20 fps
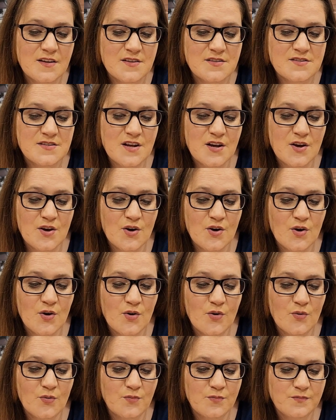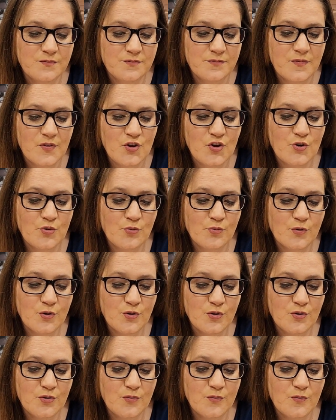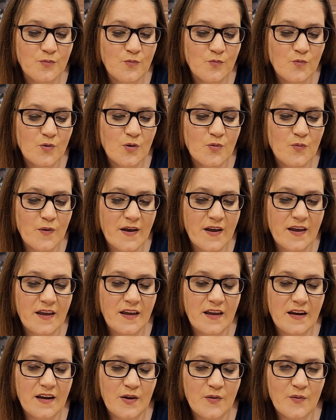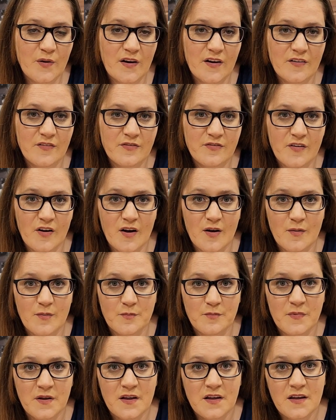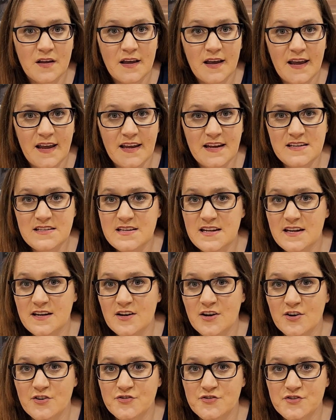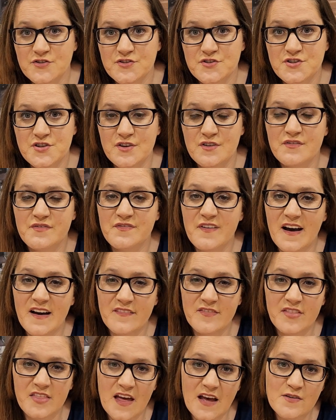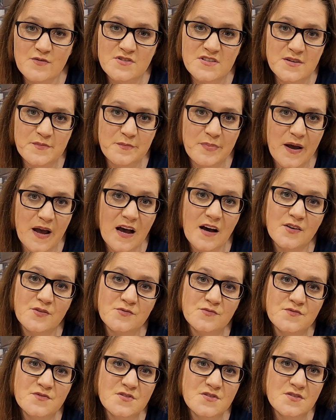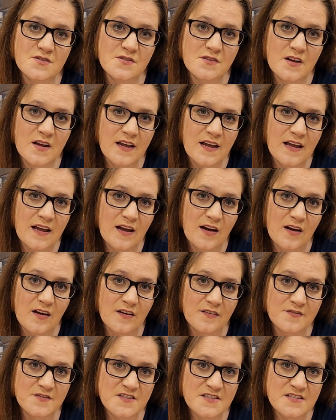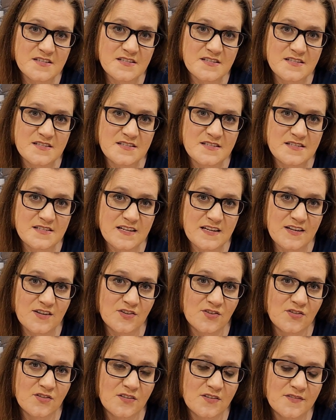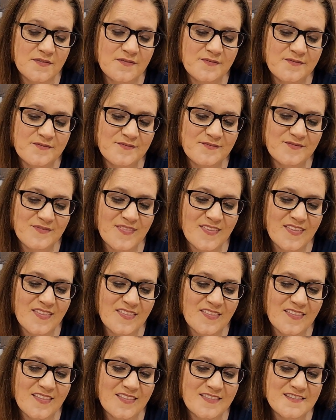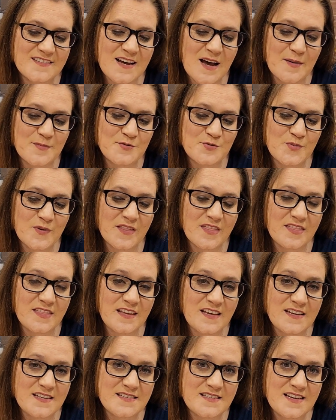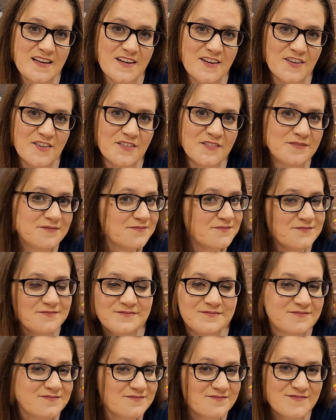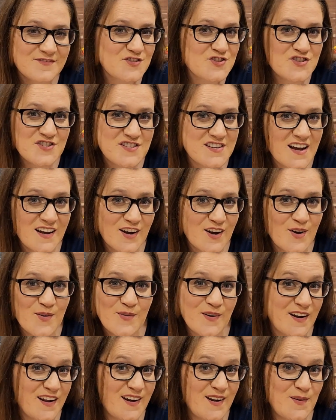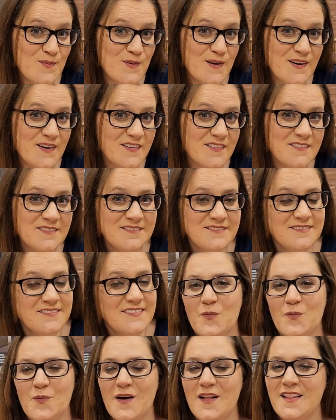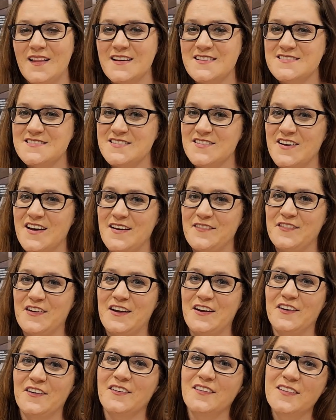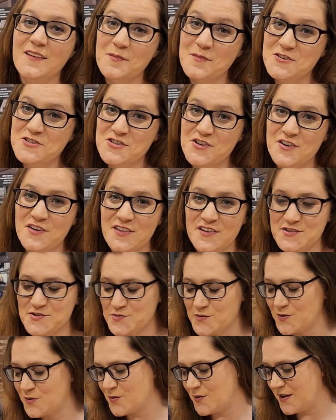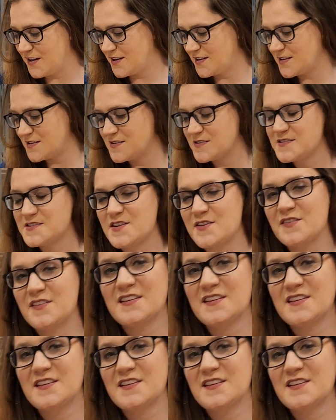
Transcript: So your room will weigh anywhere from 1,800 to 5,000 pounds of steel topped with these here. She's not going anywhere. While I still have you here, let me show you this real quick. So